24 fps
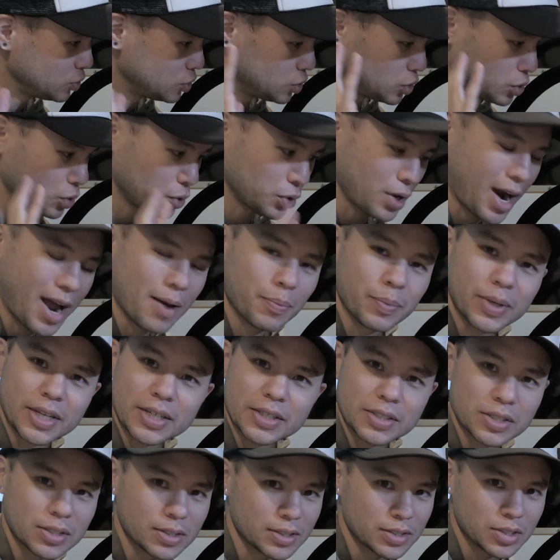
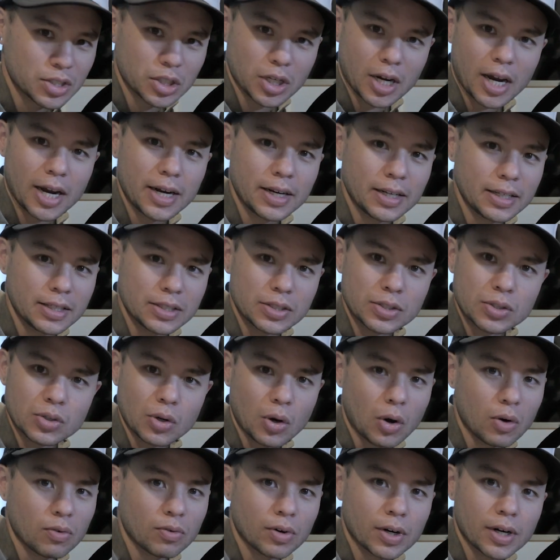crappiest Chinese
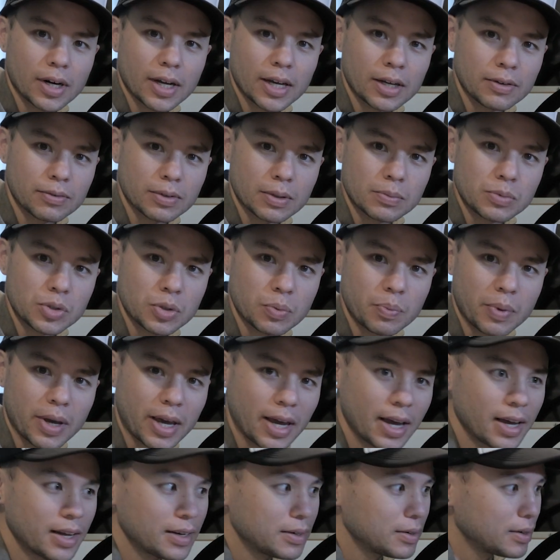overnight from
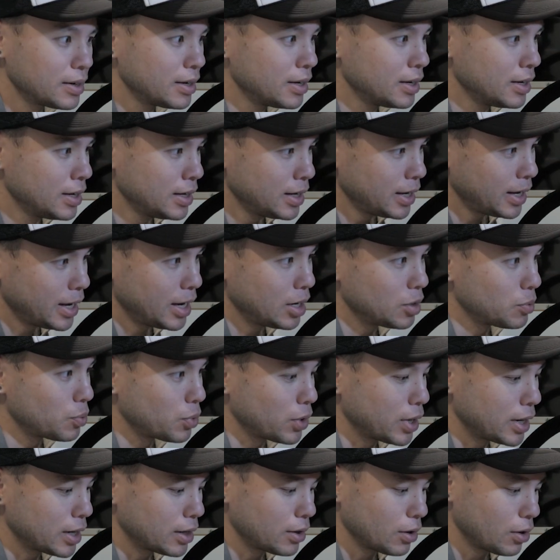Japan
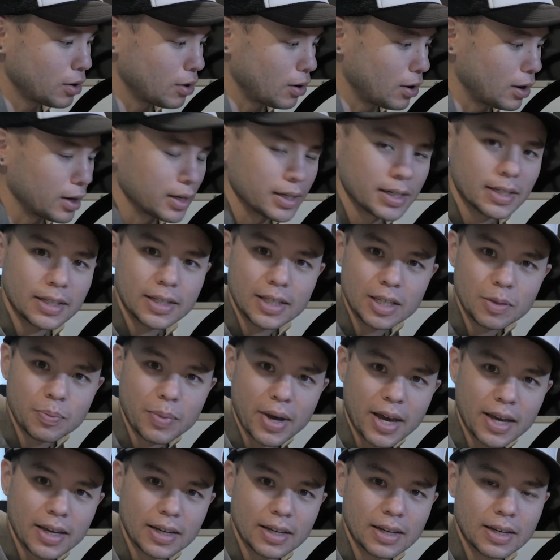handbrake on
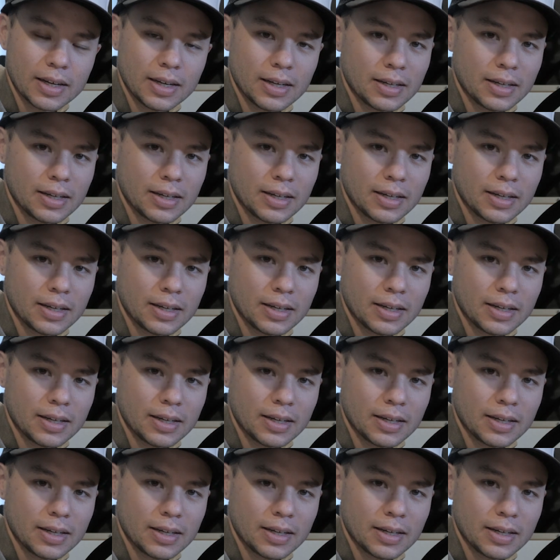eBay.